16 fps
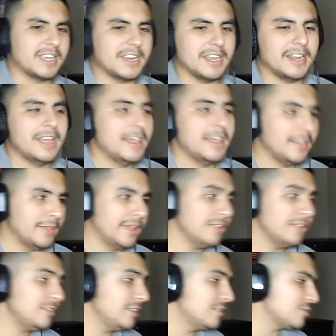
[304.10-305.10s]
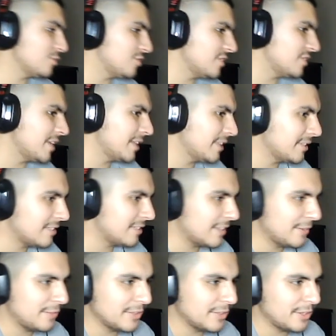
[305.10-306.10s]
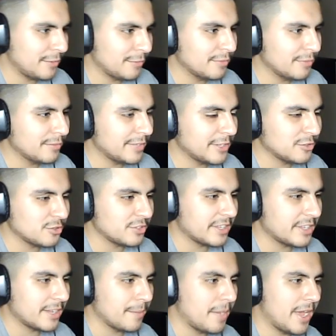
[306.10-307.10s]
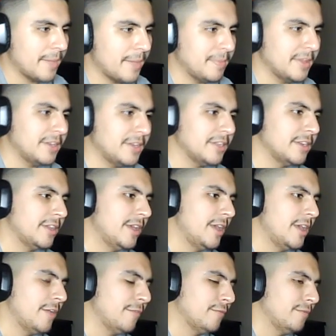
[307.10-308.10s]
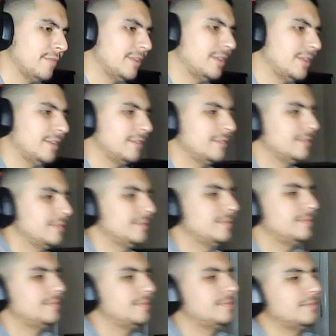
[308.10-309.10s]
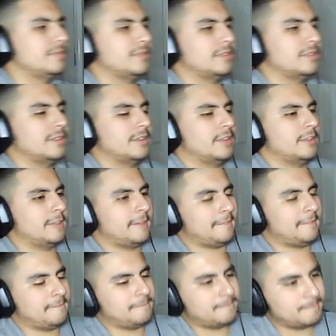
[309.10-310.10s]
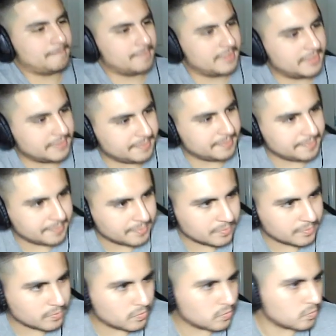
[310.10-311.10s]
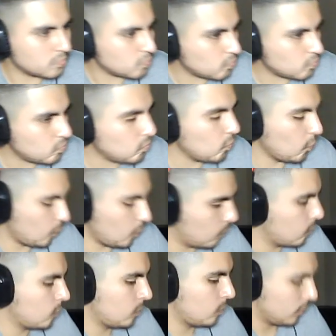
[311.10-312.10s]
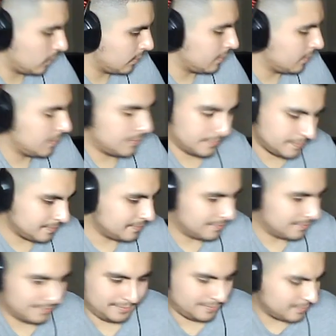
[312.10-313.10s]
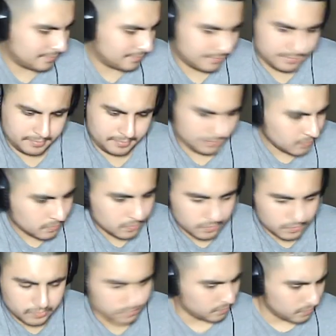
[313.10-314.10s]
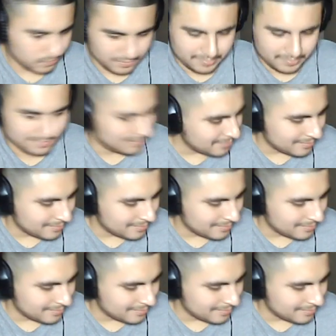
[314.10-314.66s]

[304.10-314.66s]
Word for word: in. That's interesting. That's definitely interesting in my opinion. The motherfucker have to go and pick up the pump to make his opposition chest kick up and jump. When you lit up the gum to make your body get up